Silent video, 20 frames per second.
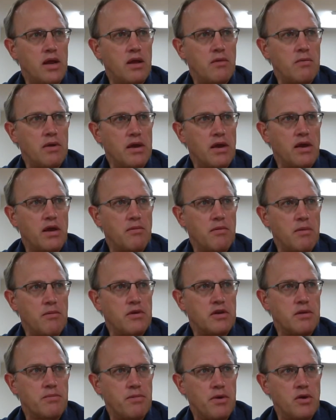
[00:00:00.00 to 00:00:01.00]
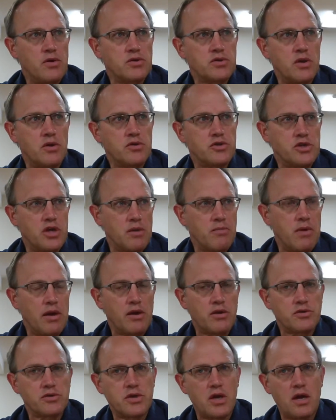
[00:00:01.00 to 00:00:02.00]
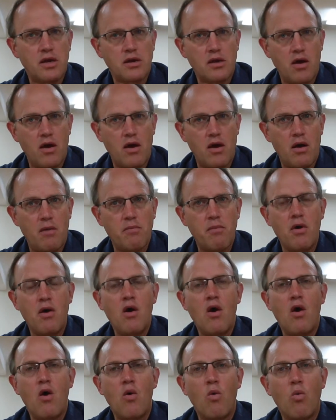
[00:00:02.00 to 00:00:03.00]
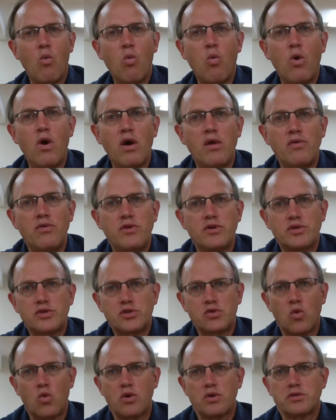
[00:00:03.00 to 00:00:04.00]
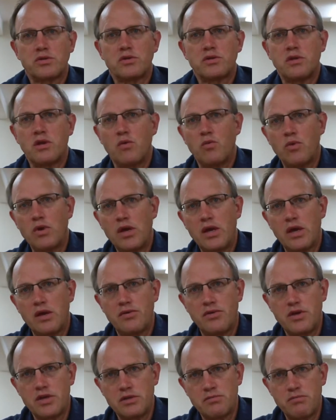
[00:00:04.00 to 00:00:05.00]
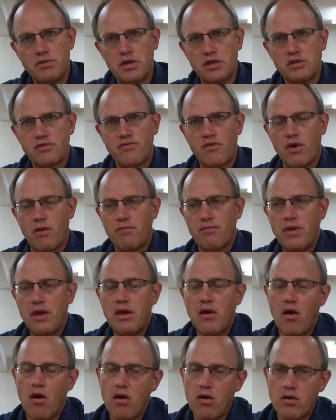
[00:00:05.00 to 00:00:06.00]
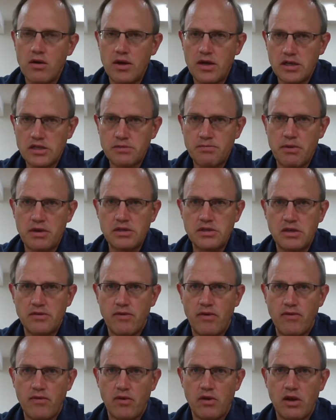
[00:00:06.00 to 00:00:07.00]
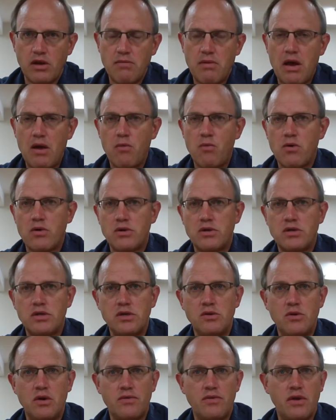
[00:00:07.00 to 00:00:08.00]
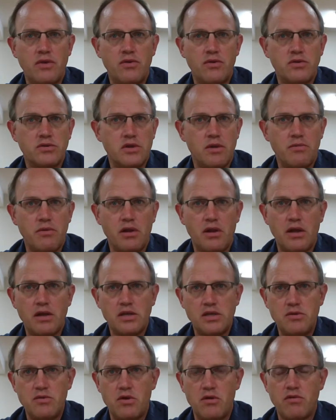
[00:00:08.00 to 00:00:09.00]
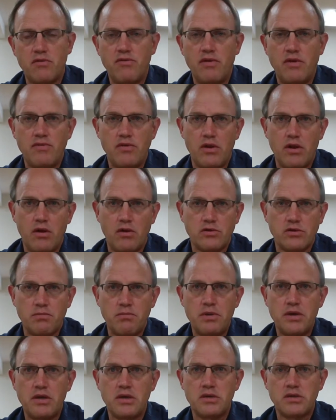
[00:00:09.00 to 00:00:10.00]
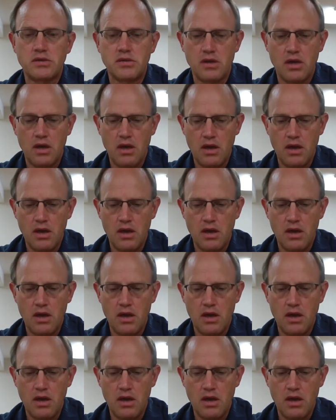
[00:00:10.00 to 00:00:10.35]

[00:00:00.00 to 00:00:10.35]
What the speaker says: I'll make a commitment to post on chairmakers.com what the source that we get these bits from. They are expensive. If you're going to buy one or two, I think there's something like $250 a piece.